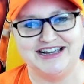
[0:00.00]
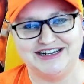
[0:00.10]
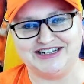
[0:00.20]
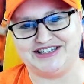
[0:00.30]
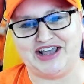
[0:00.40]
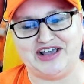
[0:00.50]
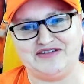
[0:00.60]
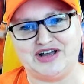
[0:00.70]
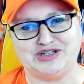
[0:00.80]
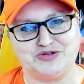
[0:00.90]
to save
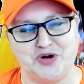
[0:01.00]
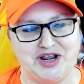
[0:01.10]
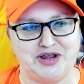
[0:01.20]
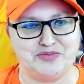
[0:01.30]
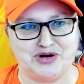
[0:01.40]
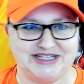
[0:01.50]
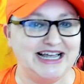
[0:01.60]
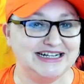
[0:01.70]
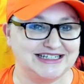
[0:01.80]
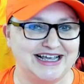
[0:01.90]
twenty
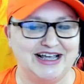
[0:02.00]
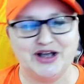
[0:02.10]
percent.